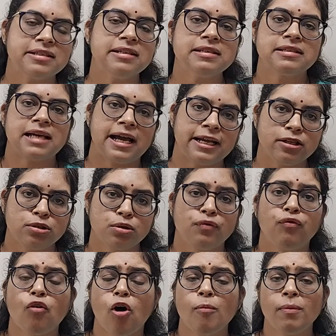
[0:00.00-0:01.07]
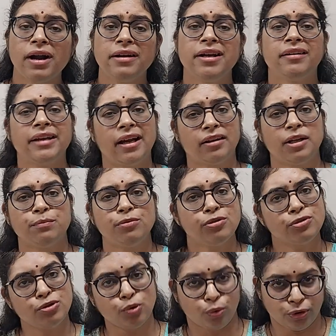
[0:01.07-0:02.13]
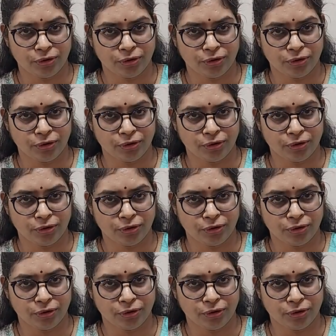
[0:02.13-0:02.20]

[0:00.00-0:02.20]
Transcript: in size to form a detectable stone.